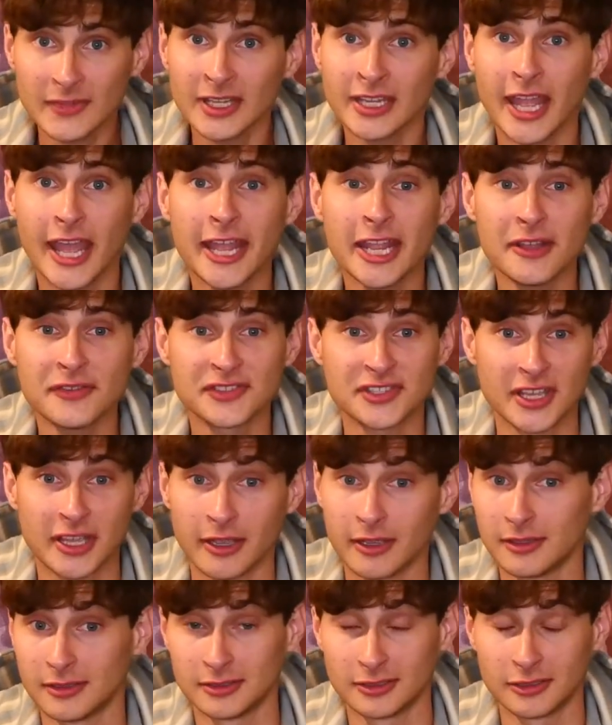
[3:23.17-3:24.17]

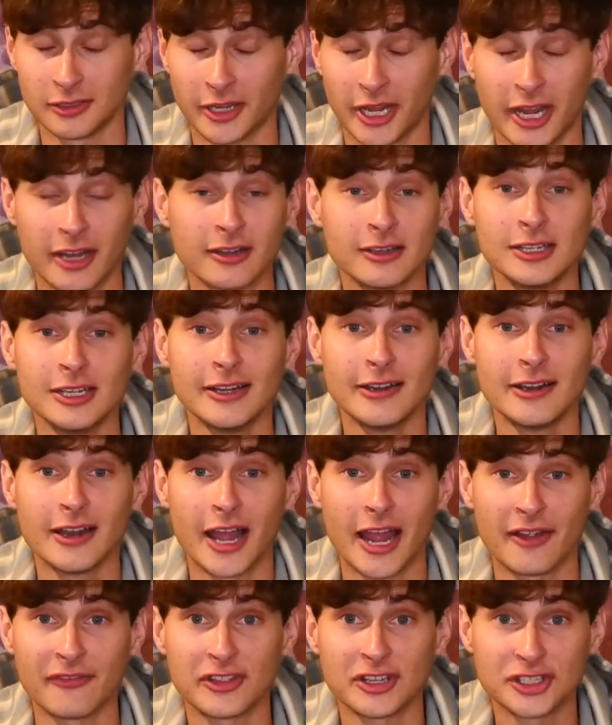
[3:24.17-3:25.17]
AFC, okay?
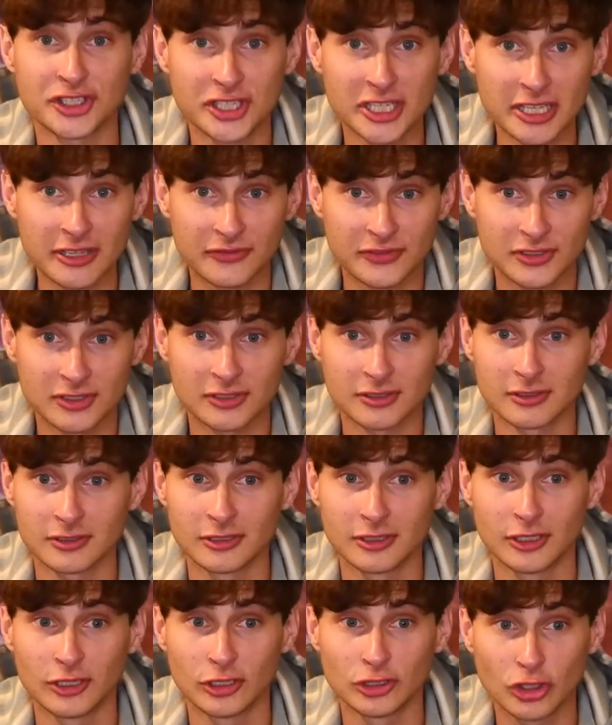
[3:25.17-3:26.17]
I have the Chiefs,
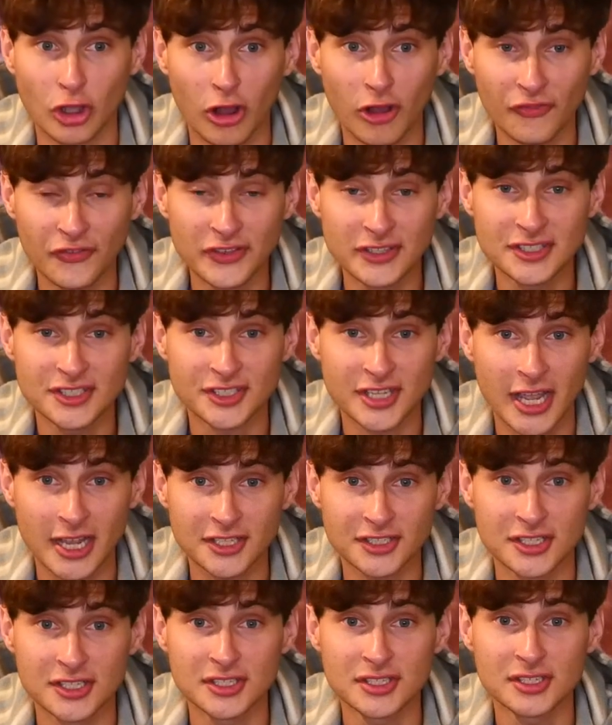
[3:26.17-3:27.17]
Dolphins,
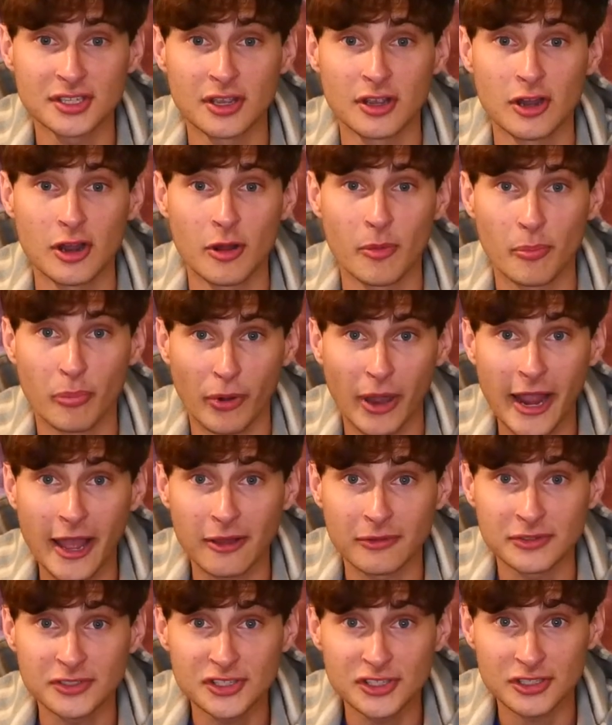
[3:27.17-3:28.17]
Texans,
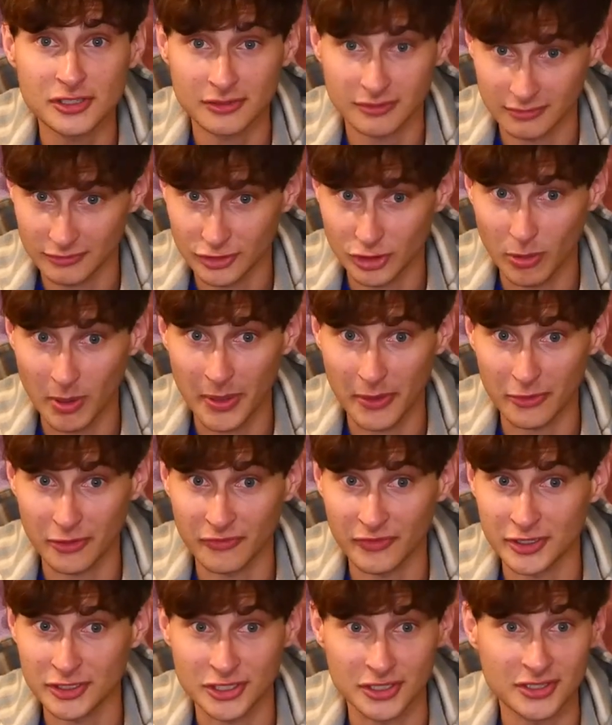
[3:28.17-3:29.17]
Browns to win their
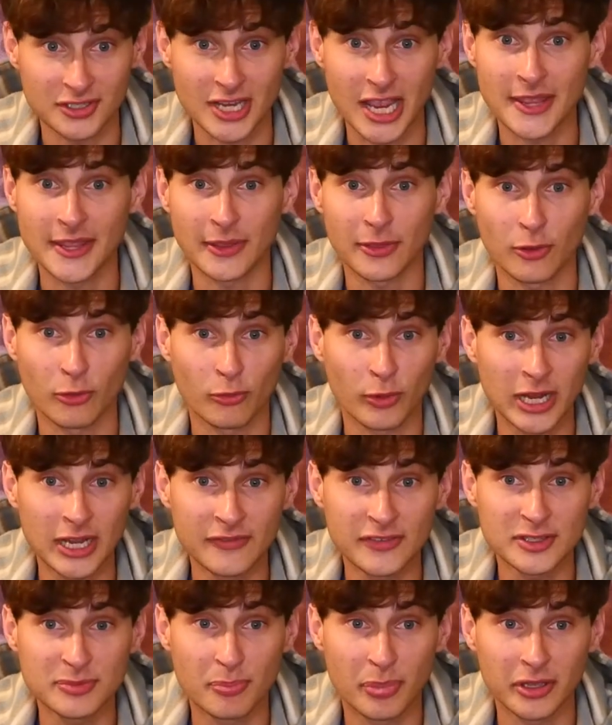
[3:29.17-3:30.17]
divisions, and then the
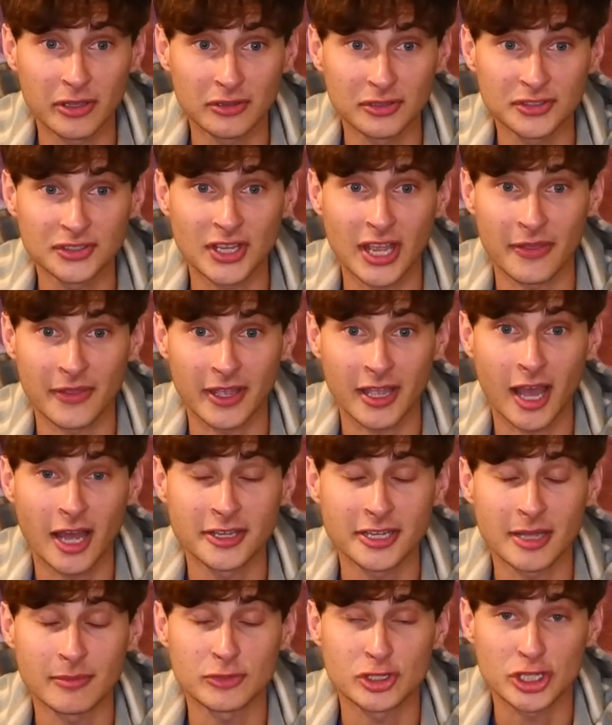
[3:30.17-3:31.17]
Ravens, Bills, and the
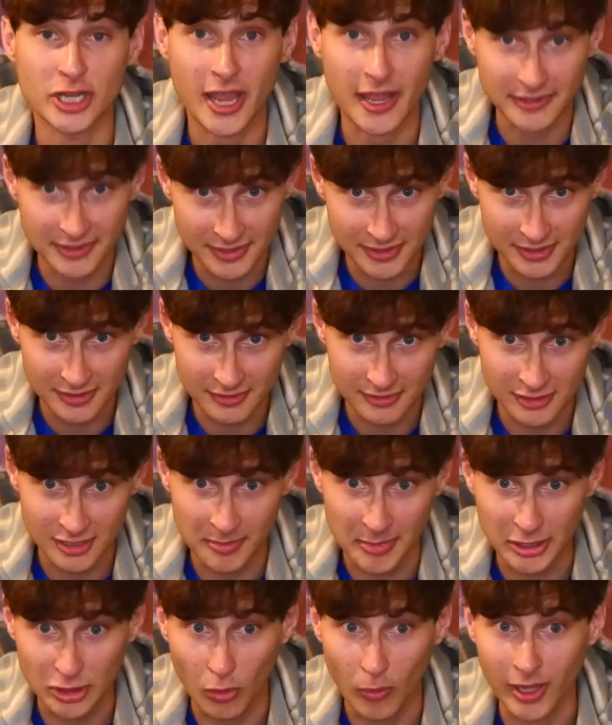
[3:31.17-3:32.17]
goddamn Jets to
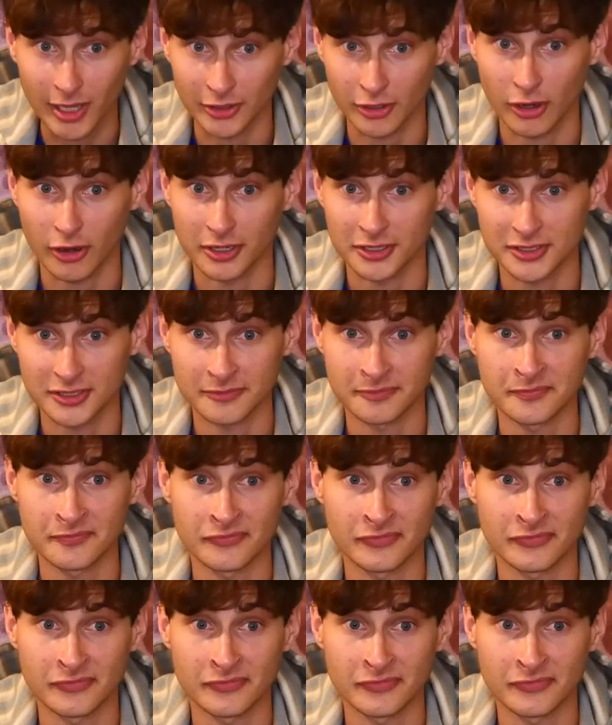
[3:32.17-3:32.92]
make the wild cards.